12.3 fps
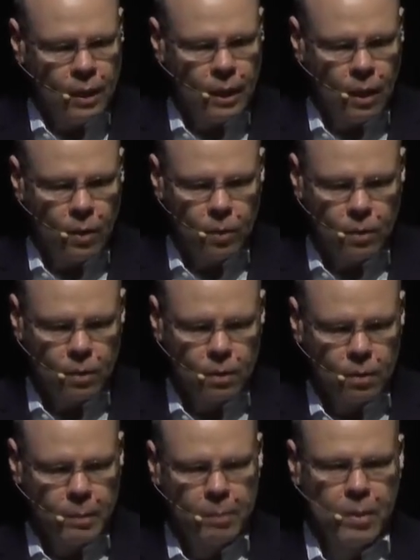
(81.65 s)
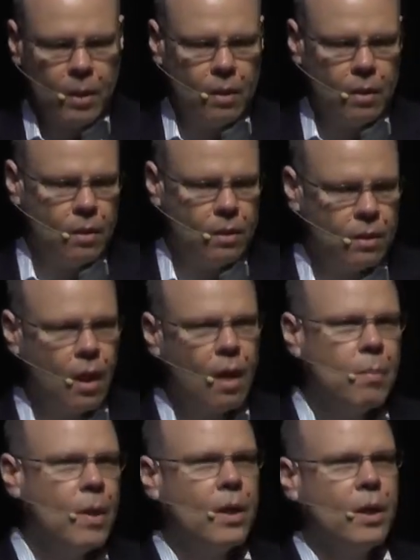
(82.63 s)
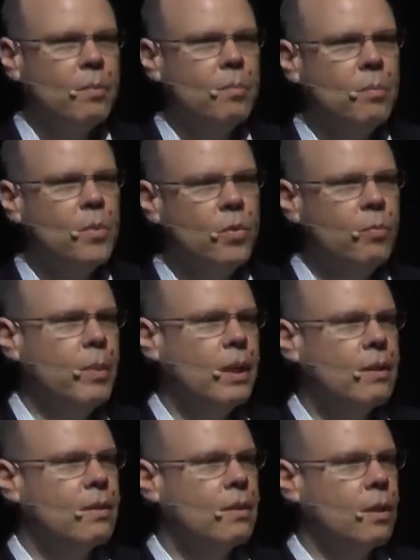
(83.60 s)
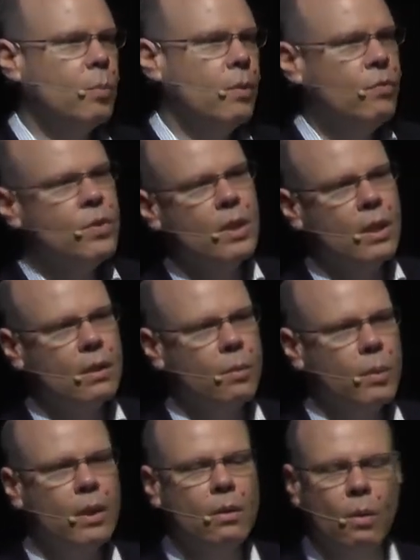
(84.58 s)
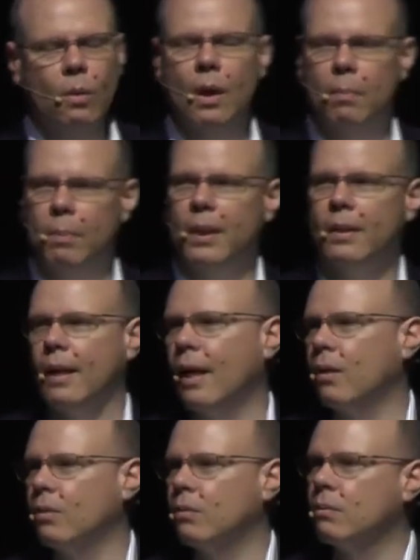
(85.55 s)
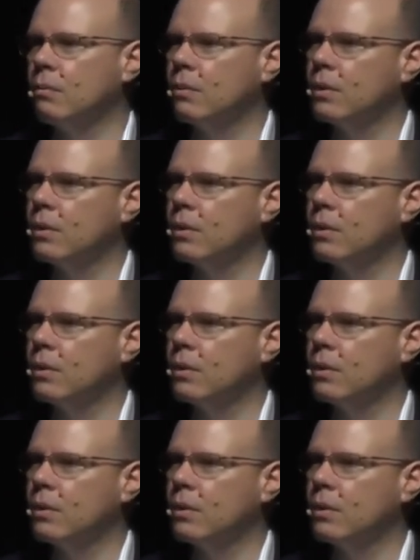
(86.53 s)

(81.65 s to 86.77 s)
Now, remember, the stock market movements that we've seen will go up and down,